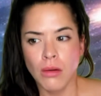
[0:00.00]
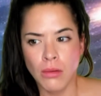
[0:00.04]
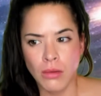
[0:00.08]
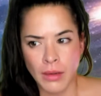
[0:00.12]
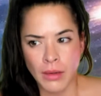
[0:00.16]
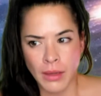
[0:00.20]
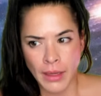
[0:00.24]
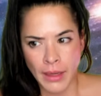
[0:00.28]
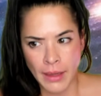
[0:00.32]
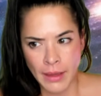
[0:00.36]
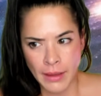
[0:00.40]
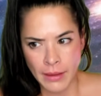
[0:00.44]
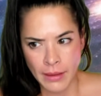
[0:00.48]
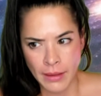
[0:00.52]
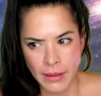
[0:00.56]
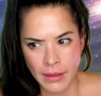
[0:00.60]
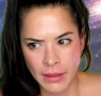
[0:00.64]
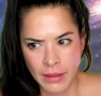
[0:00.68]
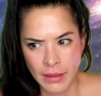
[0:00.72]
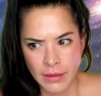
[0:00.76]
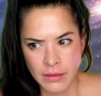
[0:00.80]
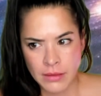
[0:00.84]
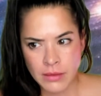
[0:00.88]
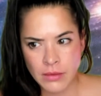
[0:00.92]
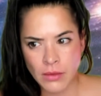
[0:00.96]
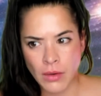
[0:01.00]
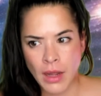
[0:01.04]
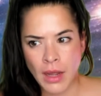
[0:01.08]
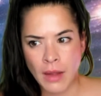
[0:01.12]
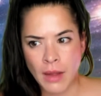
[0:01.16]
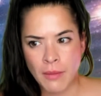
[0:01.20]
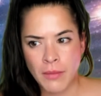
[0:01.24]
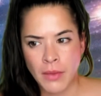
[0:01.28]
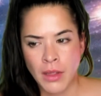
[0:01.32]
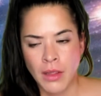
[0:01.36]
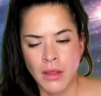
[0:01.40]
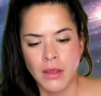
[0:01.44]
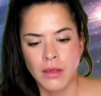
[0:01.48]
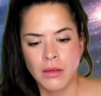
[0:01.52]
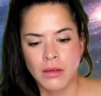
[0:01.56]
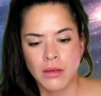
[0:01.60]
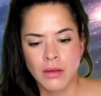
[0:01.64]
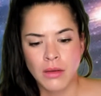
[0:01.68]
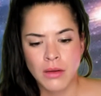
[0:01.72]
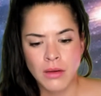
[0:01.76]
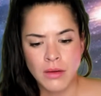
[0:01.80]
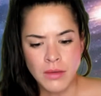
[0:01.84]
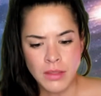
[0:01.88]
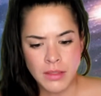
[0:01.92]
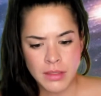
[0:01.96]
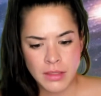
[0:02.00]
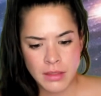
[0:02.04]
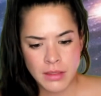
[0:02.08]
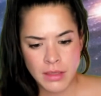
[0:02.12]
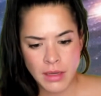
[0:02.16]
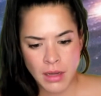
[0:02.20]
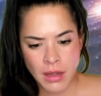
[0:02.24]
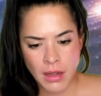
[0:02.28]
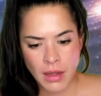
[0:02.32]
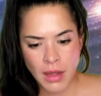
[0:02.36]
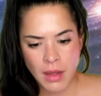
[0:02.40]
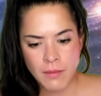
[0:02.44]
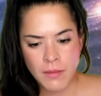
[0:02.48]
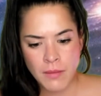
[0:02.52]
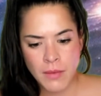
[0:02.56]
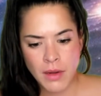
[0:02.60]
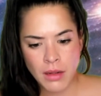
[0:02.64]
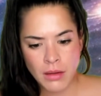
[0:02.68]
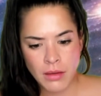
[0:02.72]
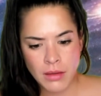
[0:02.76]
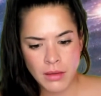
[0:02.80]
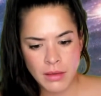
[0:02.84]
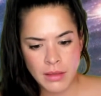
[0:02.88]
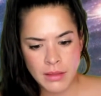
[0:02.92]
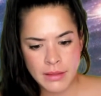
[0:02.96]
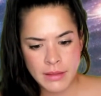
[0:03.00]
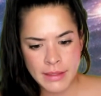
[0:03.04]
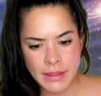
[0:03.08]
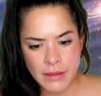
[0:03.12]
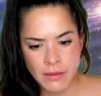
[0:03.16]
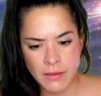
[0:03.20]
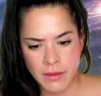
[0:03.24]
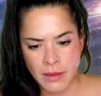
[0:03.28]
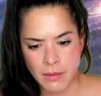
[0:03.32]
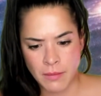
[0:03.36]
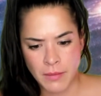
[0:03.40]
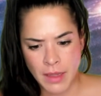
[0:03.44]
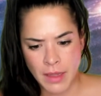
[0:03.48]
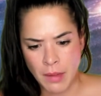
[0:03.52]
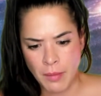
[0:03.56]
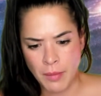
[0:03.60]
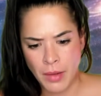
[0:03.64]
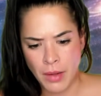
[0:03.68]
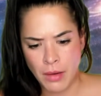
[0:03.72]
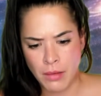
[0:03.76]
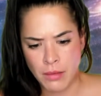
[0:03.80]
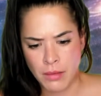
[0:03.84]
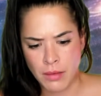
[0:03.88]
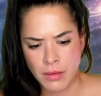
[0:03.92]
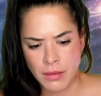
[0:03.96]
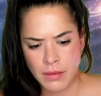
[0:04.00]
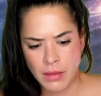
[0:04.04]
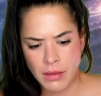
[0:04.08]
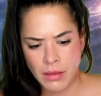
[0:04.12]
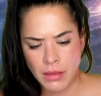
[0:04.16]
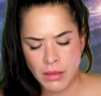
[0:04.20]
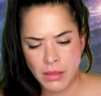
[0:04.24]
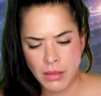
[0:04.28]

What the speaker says: Okay, so I'm not going to tell them that part.